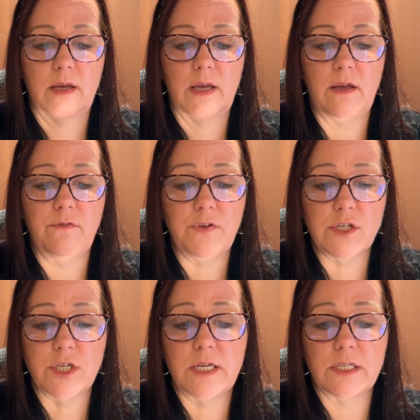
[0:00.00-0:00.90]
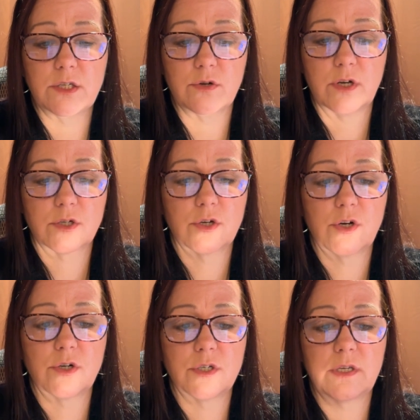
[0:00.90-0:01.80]
efficient
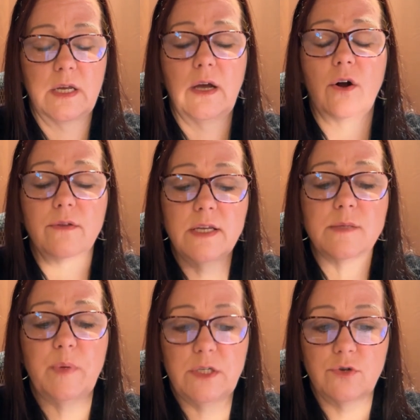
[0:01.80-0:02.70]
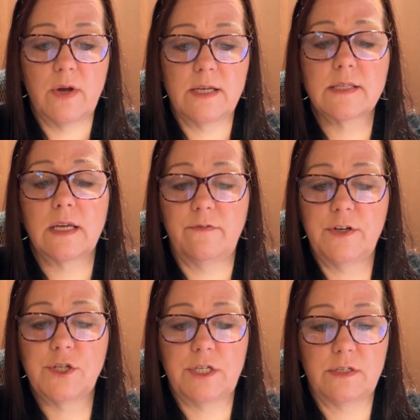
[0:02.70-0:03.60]
structures, or these picturesque,
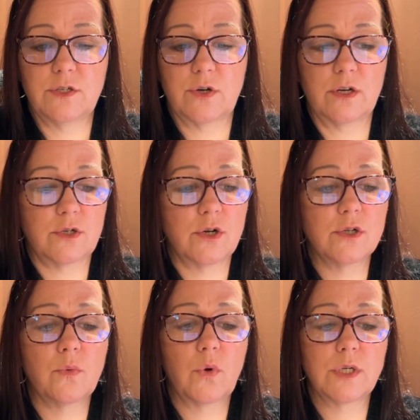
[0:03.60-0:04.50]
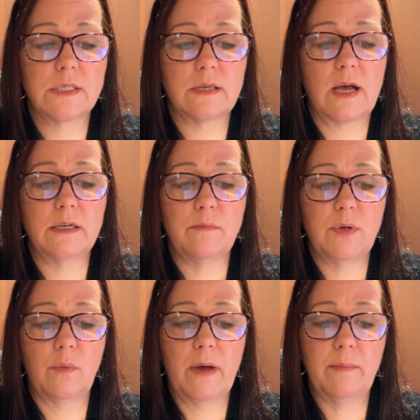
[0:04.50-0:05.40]
efficient structures were designed and
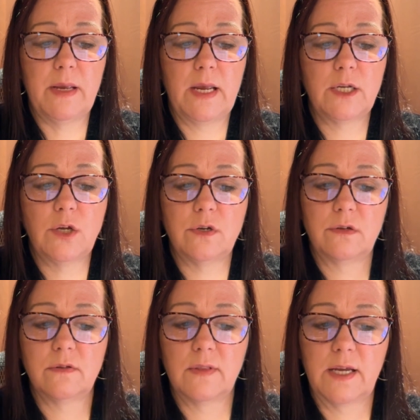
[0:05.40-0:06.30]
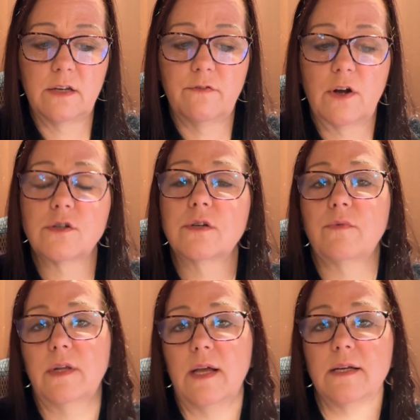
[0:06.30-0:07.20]
built by men who knew the land first and
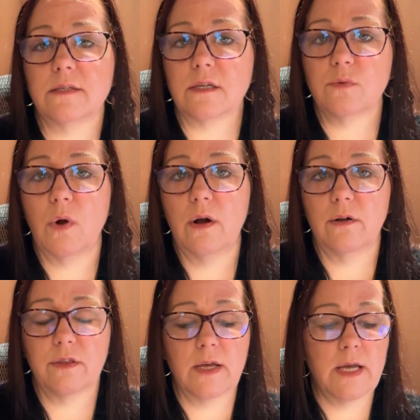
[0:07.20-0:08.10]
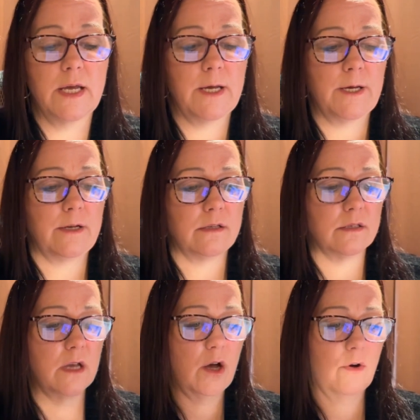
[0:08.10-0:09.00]
realized its worth.
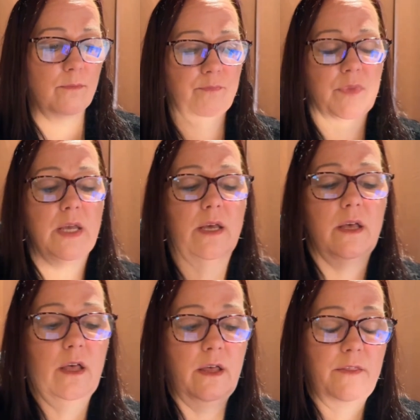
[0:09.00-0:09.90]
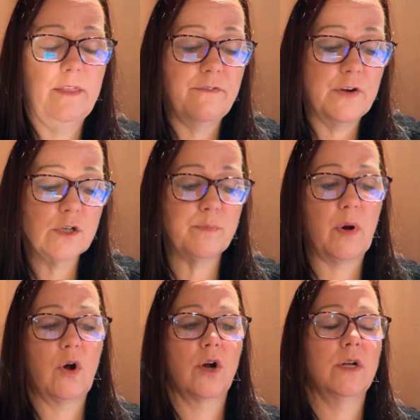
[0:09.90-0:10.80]
So, the first
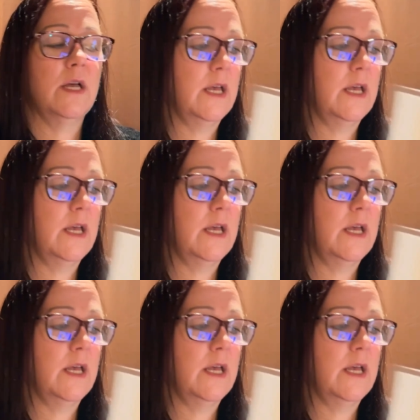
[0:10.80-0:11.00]
barn